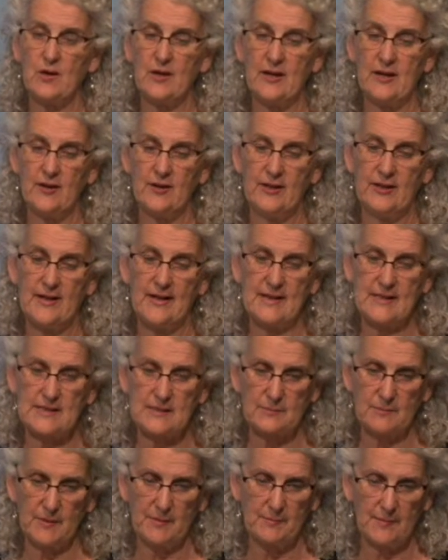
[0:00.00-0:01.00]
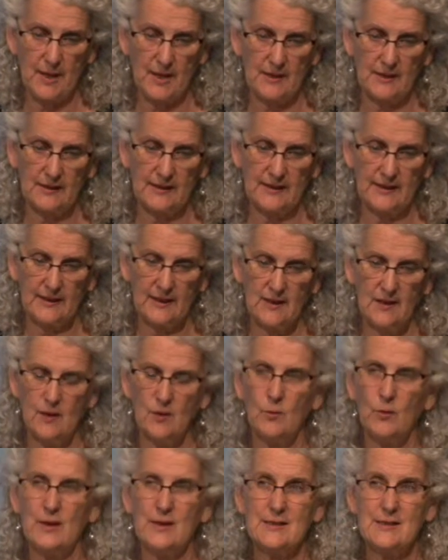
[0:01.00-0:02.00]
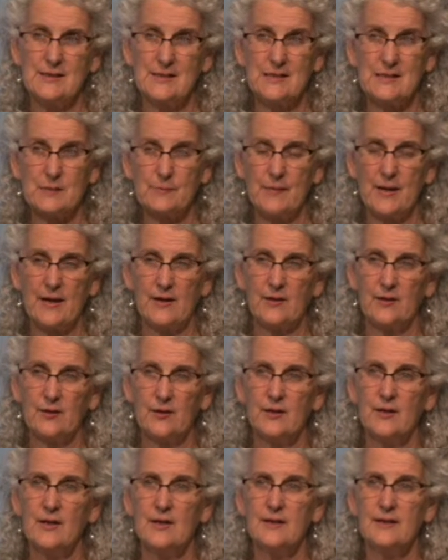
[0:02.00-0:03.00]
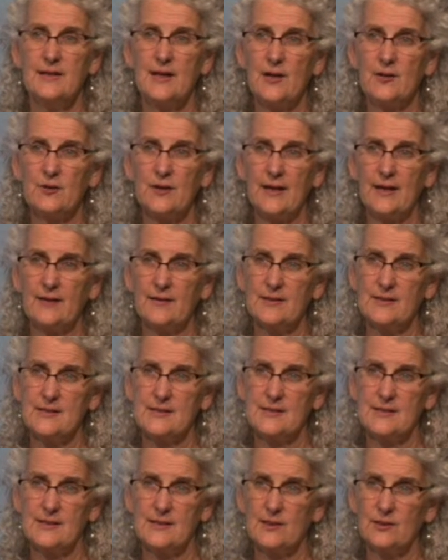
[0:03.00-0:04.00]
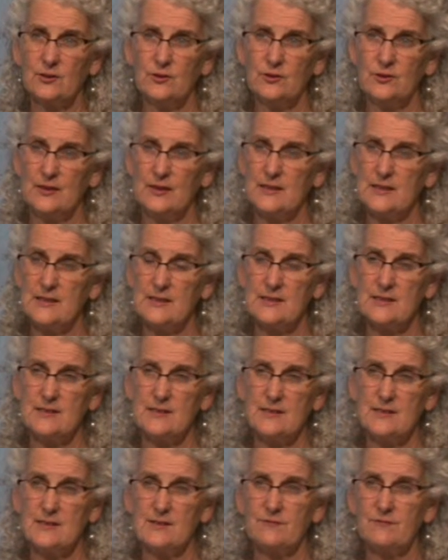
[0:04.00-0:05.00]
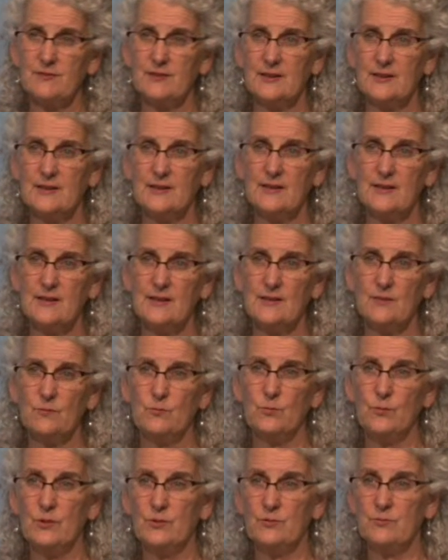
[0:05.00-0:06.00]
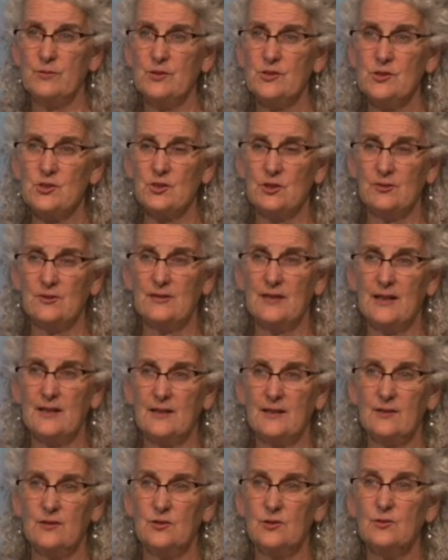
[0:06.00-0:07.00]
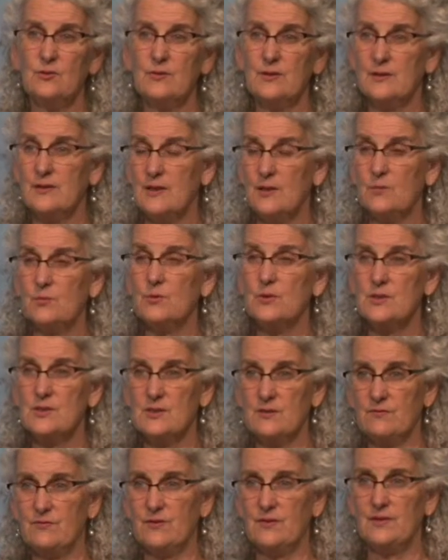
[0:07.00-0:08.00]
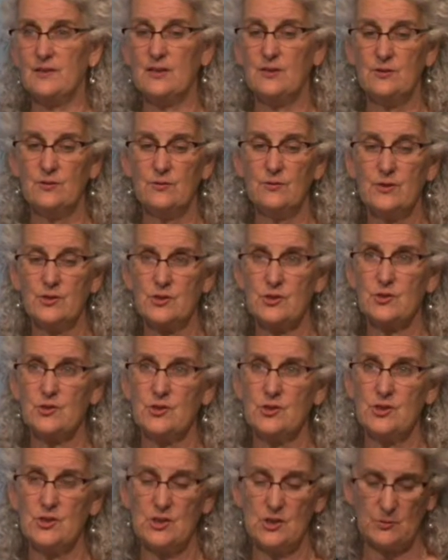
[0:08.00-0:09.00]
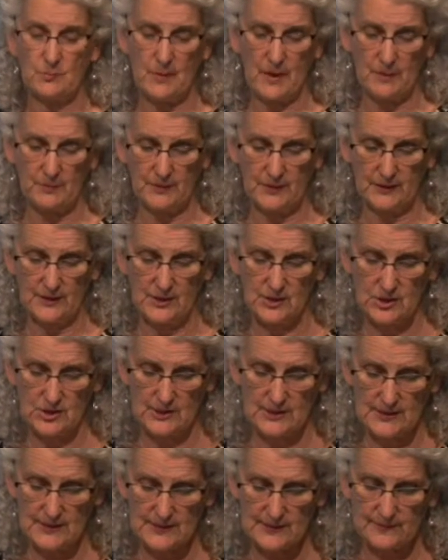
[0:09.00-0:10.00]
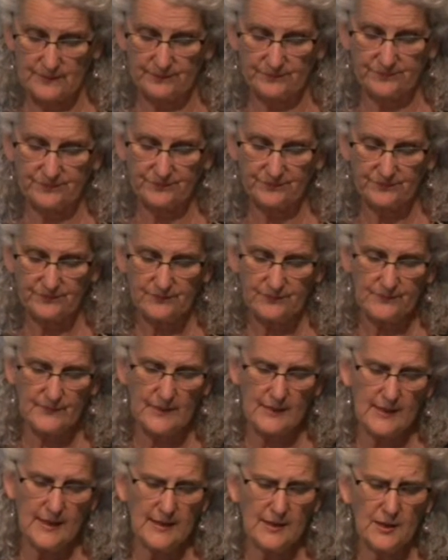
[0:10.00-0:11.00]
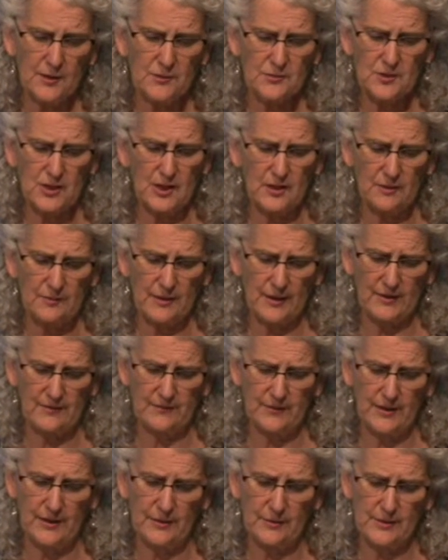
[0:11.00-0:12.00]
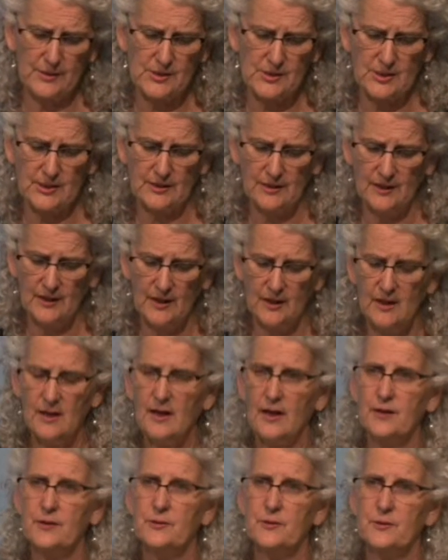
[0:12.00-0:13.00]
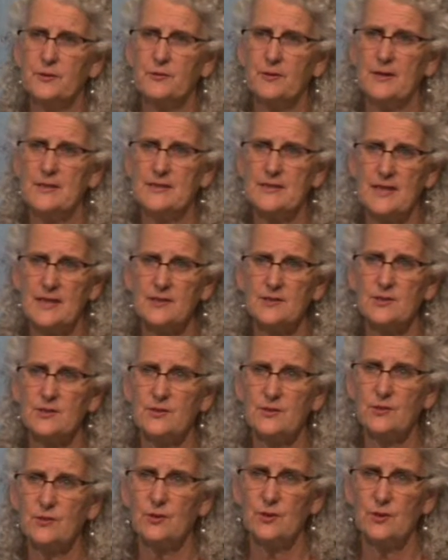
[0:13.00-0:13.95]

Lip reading: area estimate modeling. Why does this matter? Now counties that didn't look any different with regional data knew that they were different. They knew their strategic populations. And now I'll talk about evaluation. I owe a great debt to the Coeur